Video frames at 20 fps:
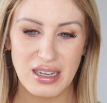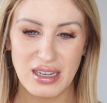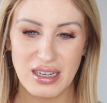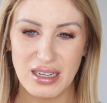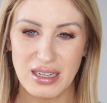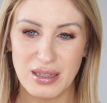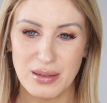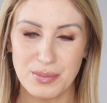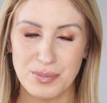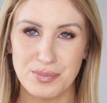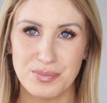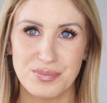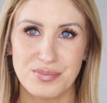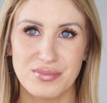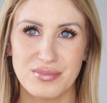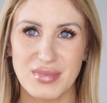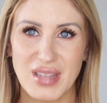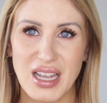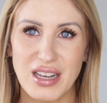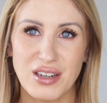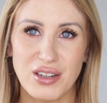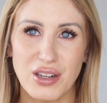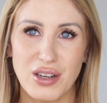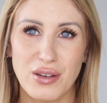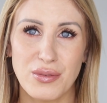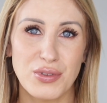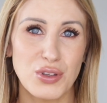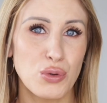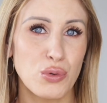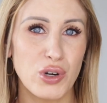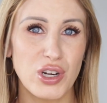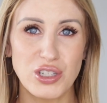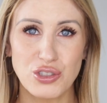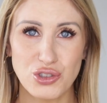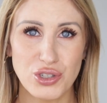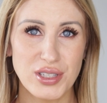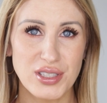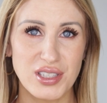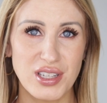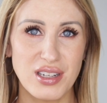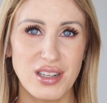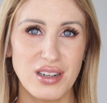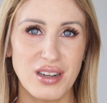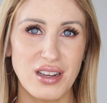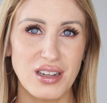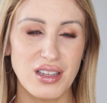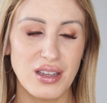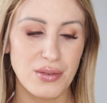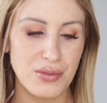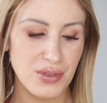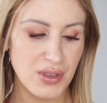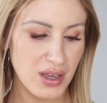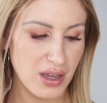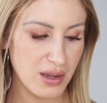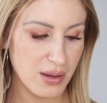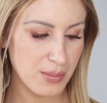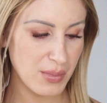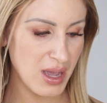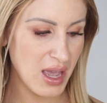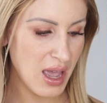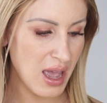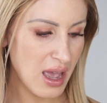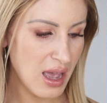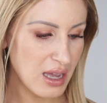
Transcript: I don't know if you were interested in any of them.